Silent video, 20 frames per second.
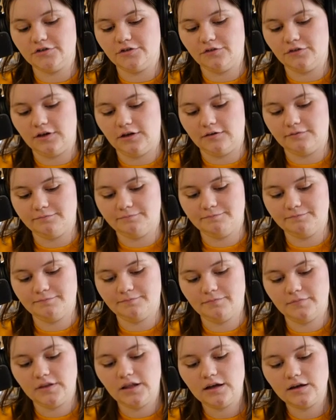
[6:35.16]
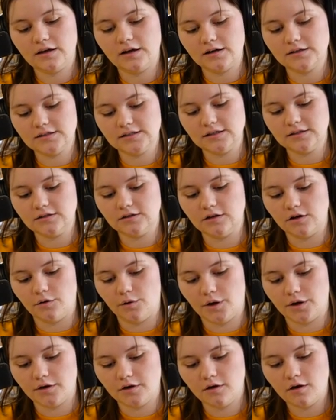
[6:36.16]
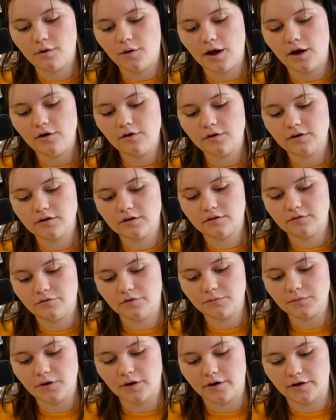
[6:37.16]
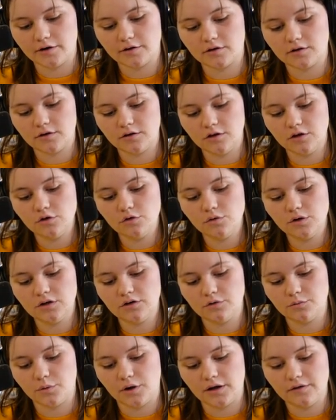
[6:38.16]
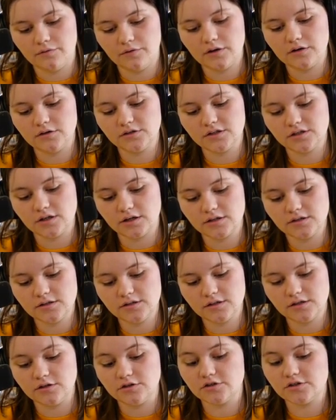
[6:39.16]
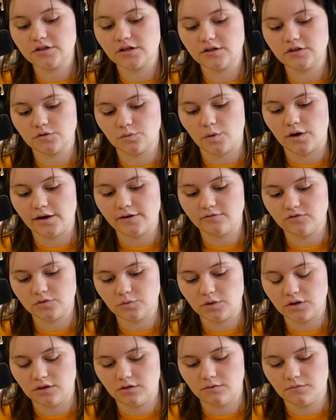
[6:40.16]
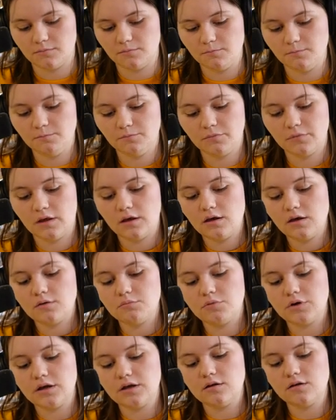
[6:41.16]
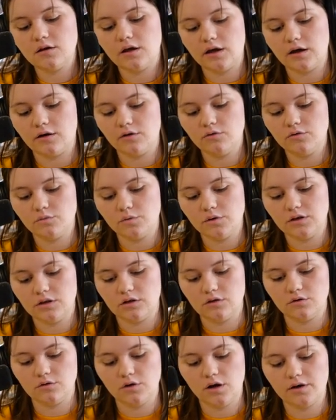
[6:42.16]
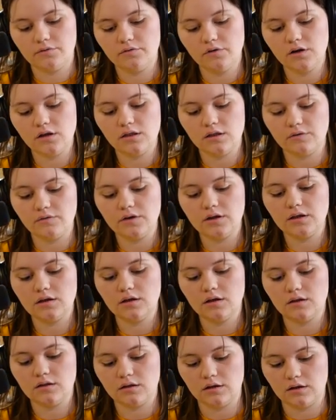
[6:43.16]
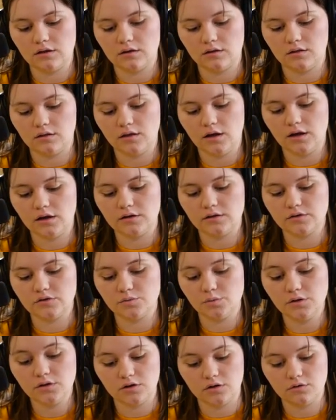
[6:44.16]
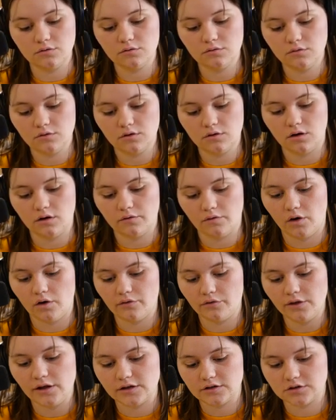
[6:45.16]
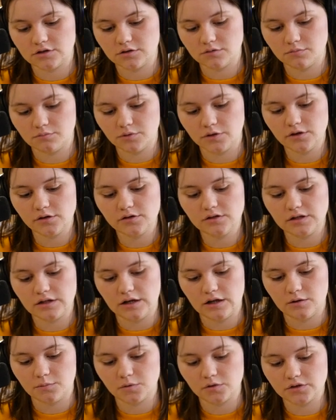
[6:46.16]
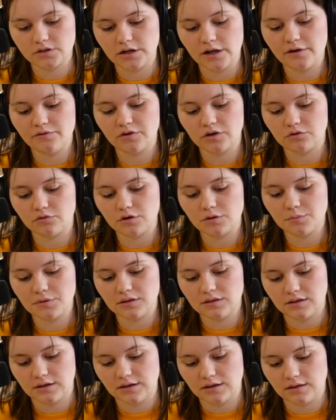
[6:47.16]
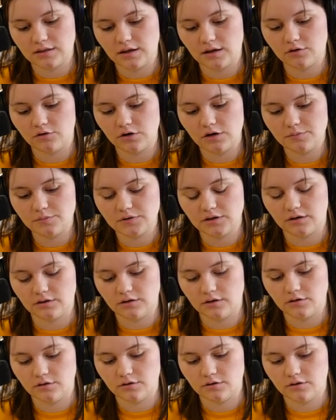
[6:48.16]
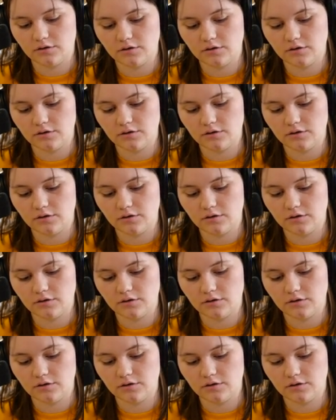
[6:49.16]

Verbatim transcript: fifteen. Then God said to Noah, "Go out from the ark, you and your wife, and your sons and your sons' wives with you. Bring out with you every living thing that is with you of all flesh, birds and animals, and every creeping thing that creeps on the earth."